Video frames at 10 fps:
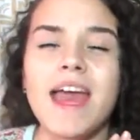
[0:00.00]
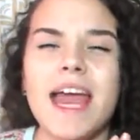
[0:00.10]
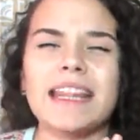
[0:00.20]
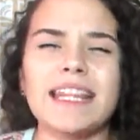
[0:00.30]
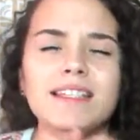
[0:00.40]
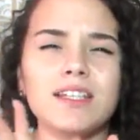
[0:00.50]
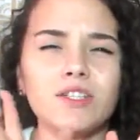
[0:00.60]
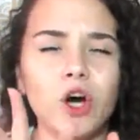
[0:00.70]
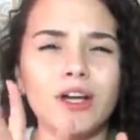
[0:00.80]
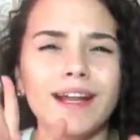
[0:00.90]
and this is
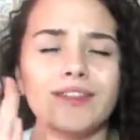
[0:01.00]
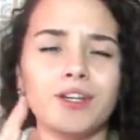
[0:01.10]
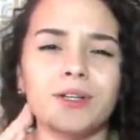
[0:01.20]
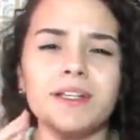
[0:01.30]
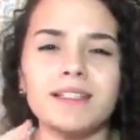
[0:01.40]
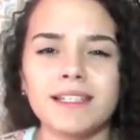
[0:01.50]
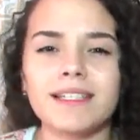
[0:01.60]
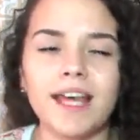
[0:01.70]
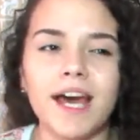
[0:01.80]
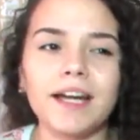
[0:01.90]
called a
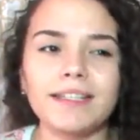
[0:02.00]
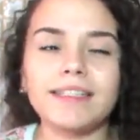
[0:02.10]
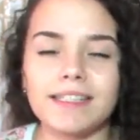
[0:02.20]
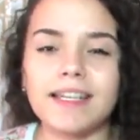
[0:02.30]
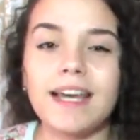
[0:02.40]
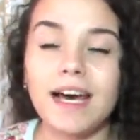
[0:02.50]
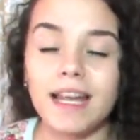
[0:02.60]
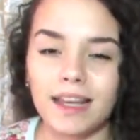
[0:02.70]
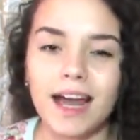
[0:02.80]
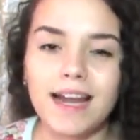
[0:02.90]
36 LED
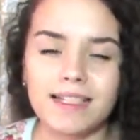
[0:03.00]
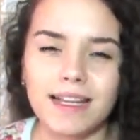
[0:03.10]
light,